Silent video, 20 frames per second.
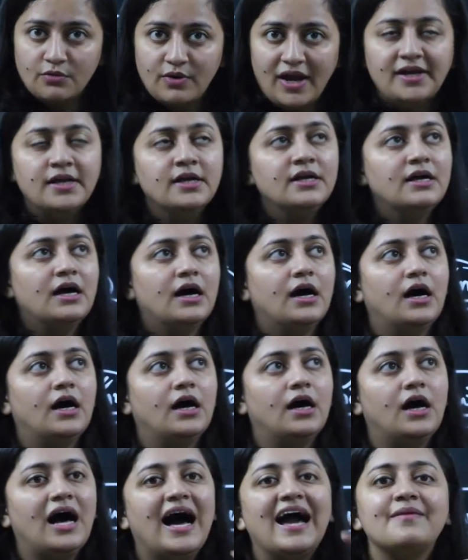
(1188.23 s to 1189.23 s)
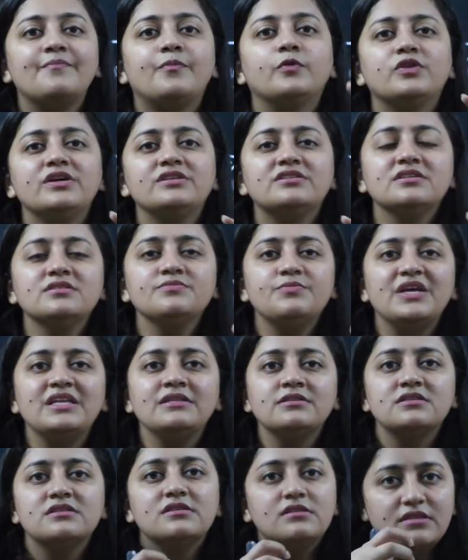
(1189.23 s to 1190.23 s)
right? Uh, hypothesis
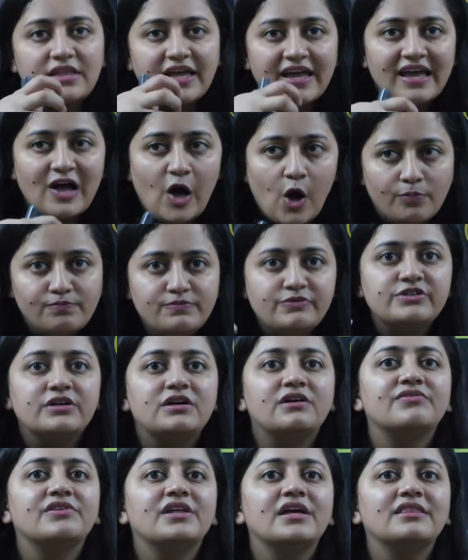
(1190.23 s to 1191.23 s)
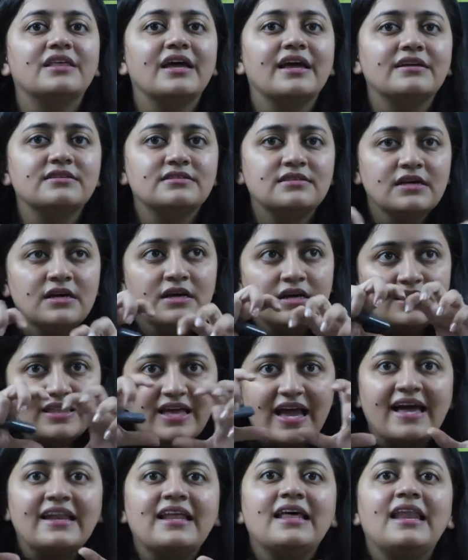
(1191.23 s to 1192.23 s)
means they observe the things,
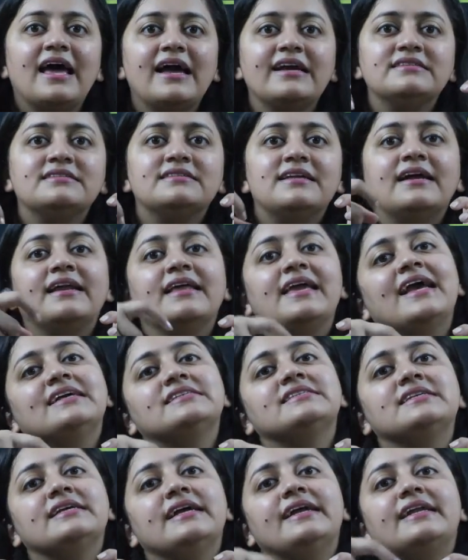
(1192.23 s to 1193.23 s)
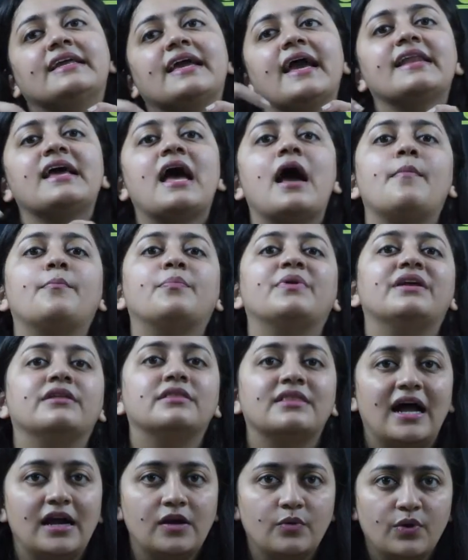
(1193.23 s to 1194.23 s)
they analyze that yes, it can happen
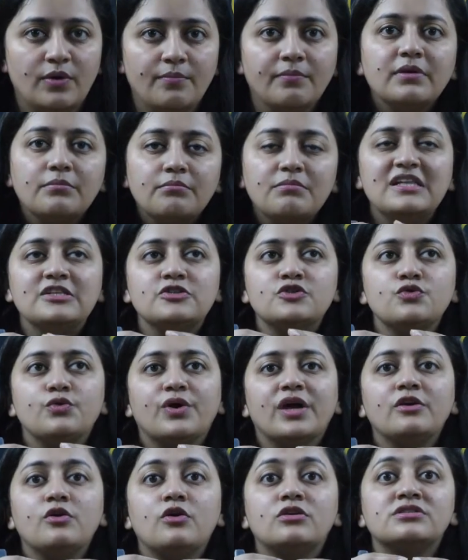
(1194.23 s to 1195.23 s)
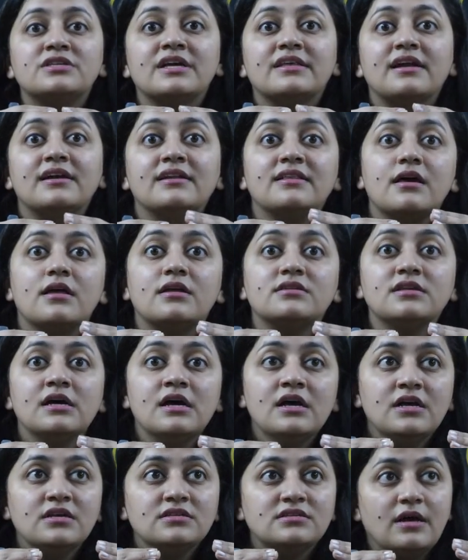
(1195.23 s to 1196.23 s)
in that way. M means you cannot say that there is
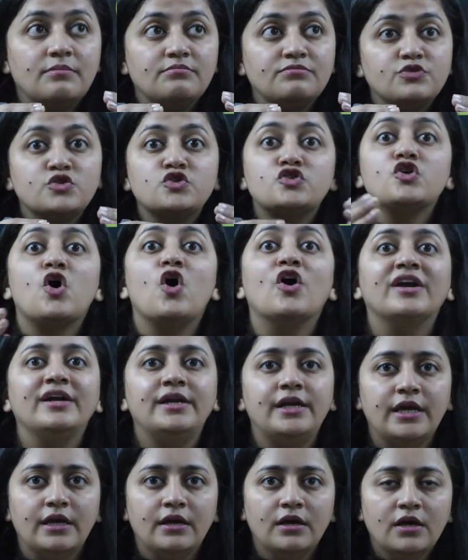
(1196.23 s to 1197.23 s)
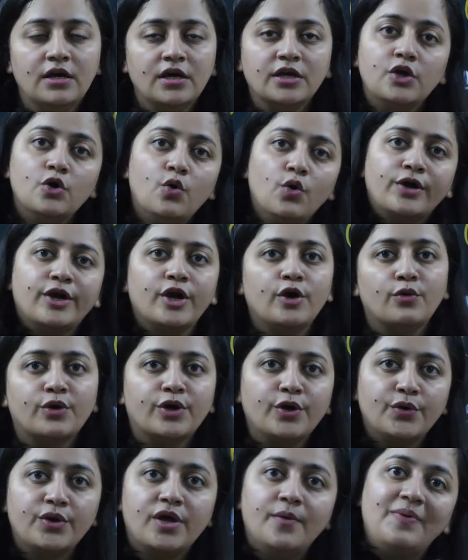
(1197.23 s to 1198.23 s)
some surety. Okay,
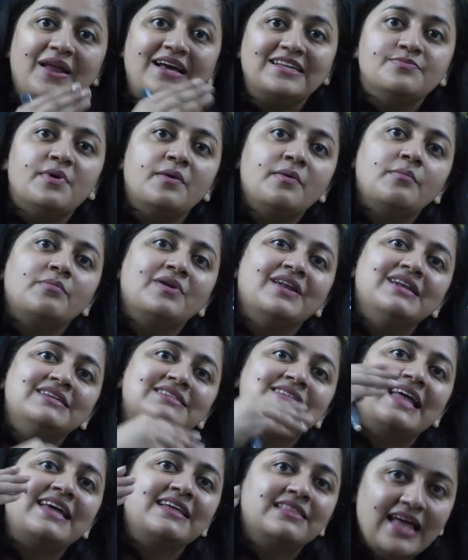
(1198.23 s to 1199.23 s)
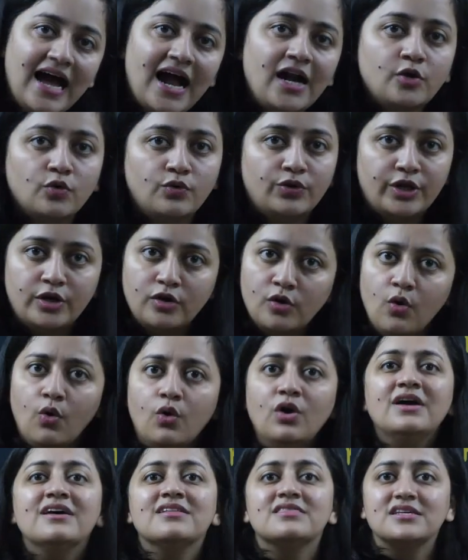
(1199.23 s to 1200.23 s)
okay, okay, plasma membrane is like that only.
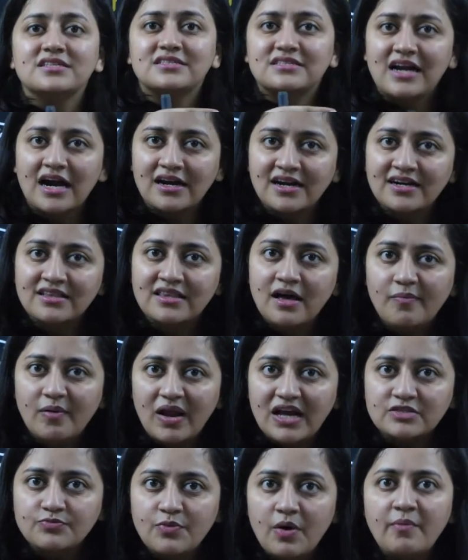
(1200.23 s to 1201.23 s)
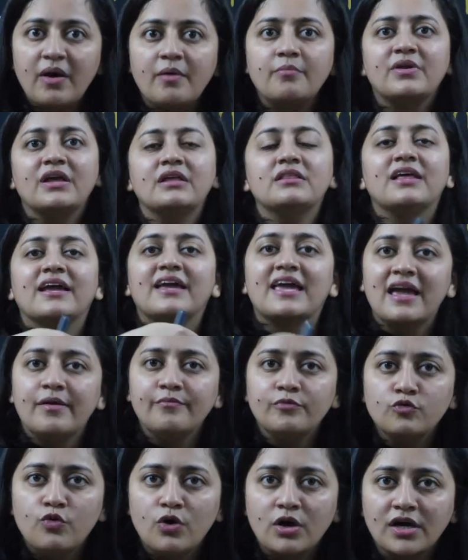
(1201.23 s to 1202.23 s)
No, they studied the plasma membrane, they
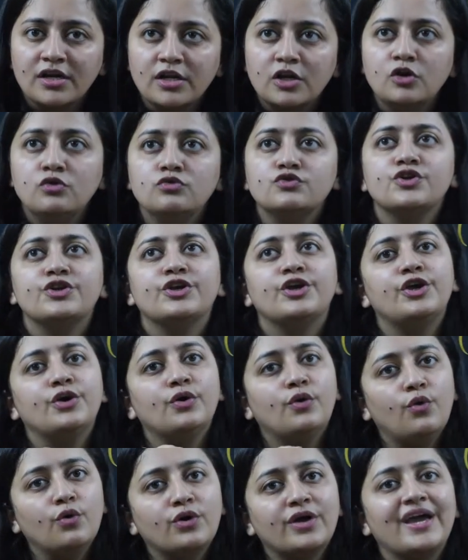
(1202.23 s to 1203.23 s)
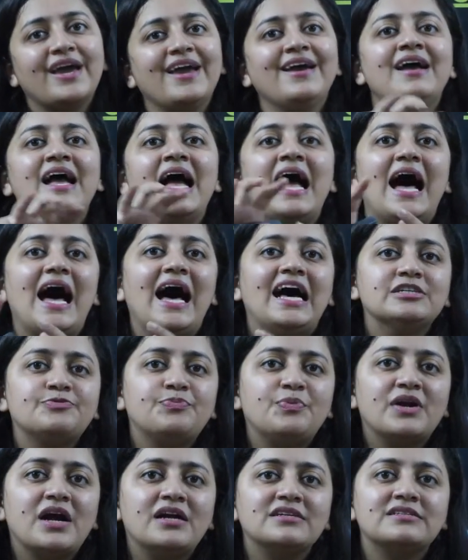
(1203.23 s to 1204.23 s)
came to a conclusion ki, okay, as
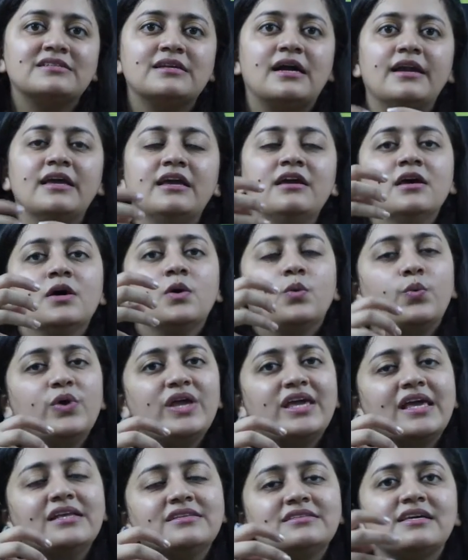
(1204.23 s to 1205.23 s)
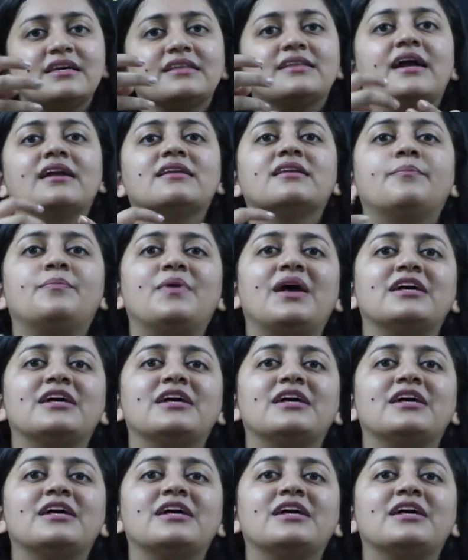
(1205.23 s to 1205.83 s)
per our study, we can say that the